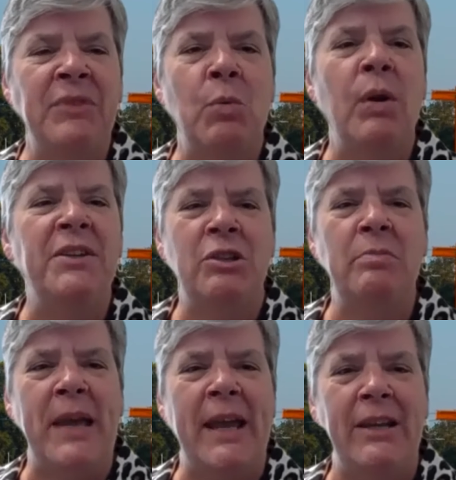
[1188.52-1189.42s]
one, two
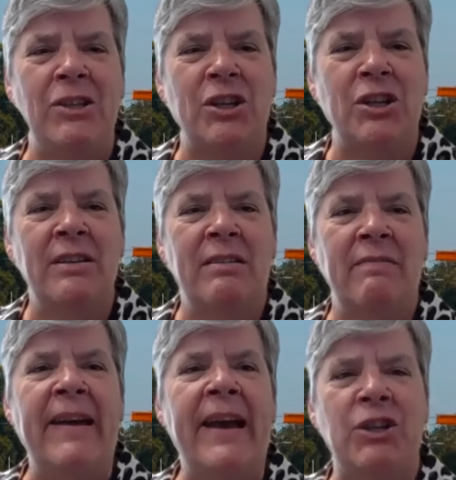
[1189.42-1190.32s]
page
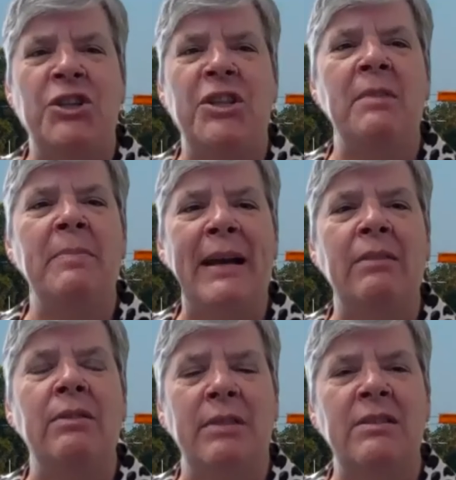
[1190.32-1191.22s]
fact sheet
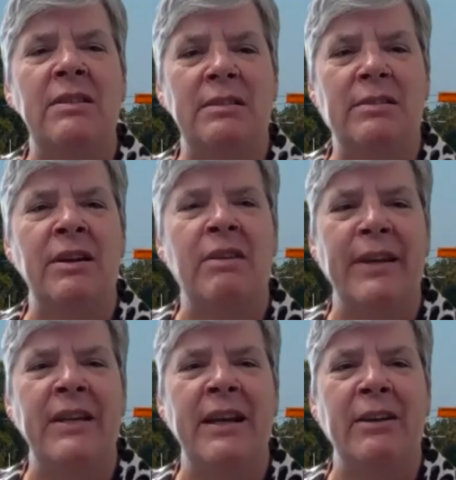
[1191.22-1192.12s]
about this
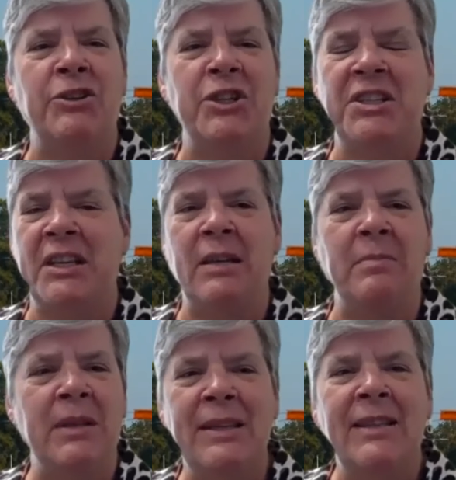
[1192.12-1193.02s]
self-funded energy
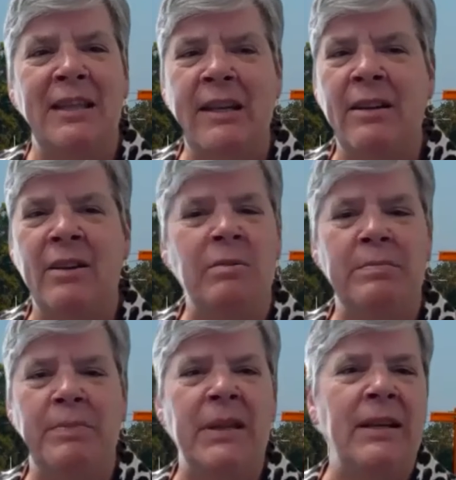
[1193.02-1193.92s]
team, you know,
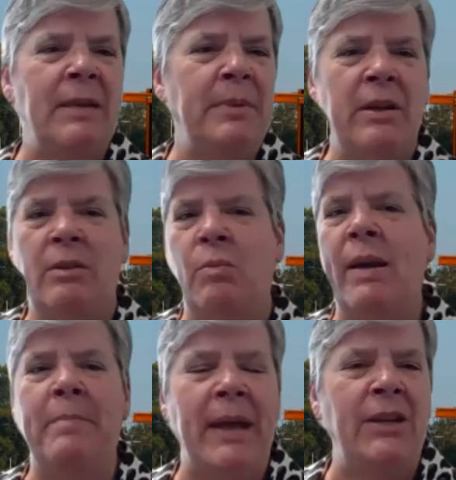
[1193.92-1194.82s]
get it up on the
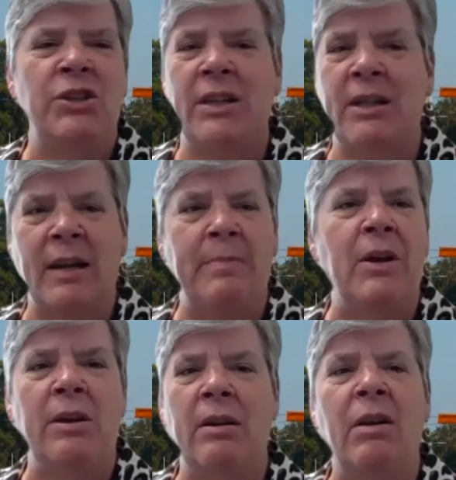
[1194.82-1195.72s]
web page, get it up
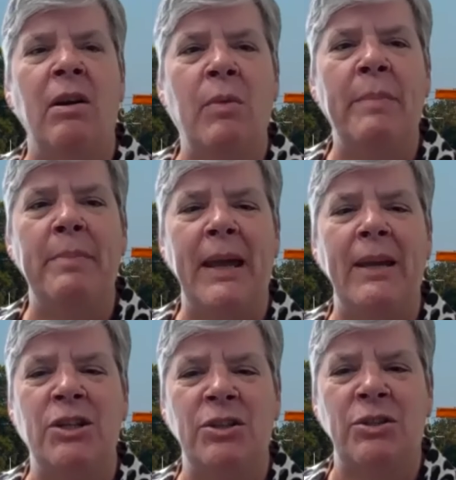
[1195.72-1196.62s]
on our web
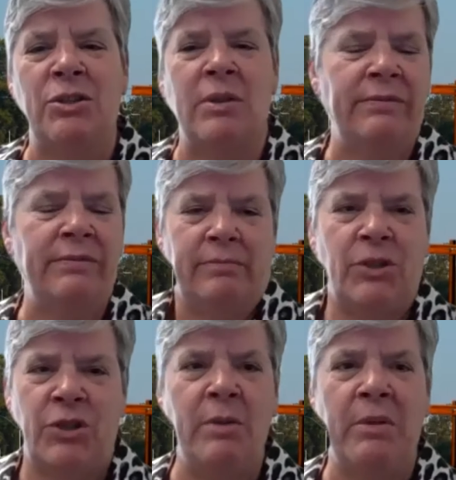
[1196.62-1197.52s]
page, and sort of
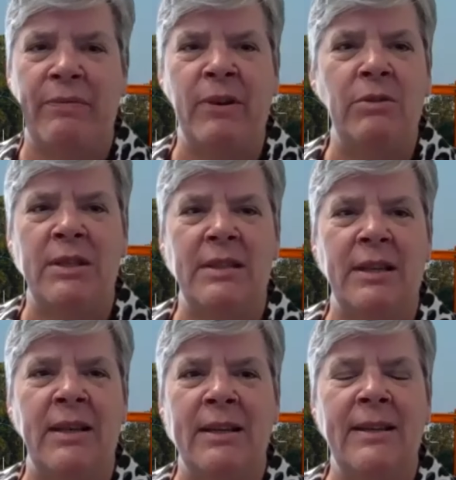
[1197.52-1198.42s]
share it with folks as
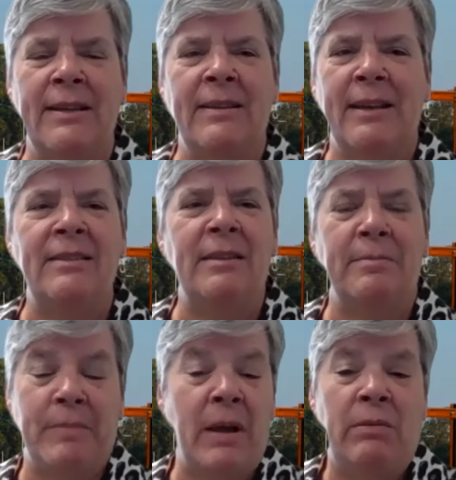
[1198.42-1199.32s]
a, as a,
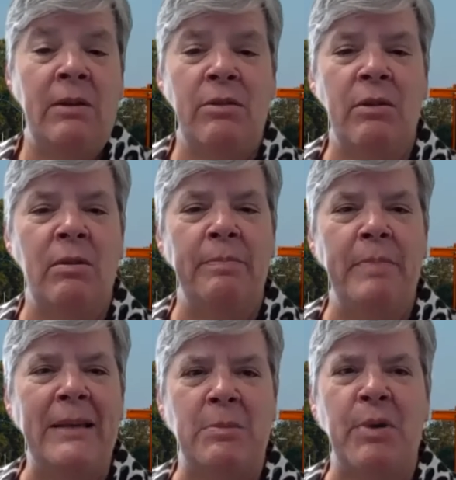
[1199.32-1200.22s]
a literal
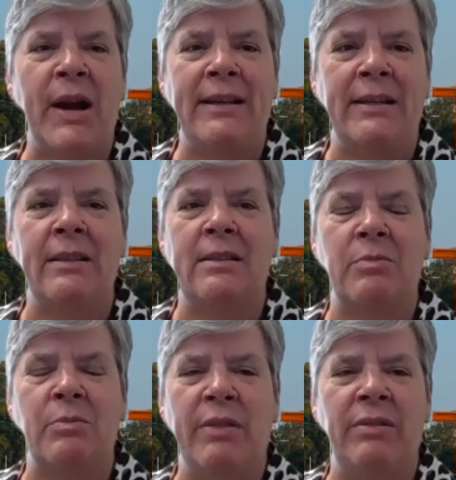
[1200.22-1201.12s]
best
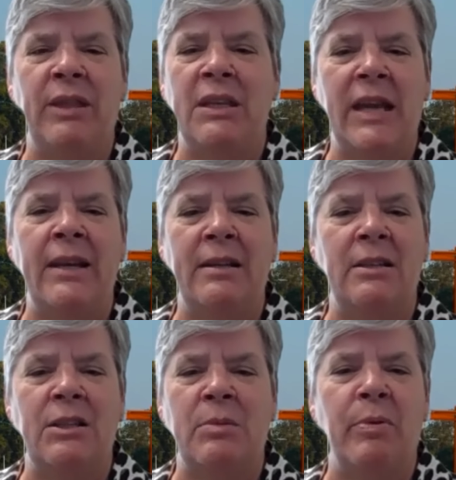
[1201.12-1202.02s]
practice with the data
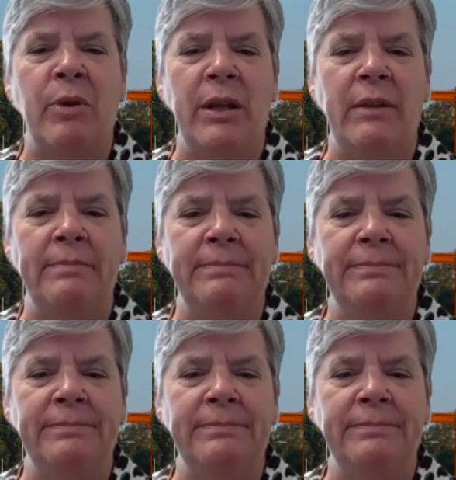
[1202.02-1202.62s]
to support it.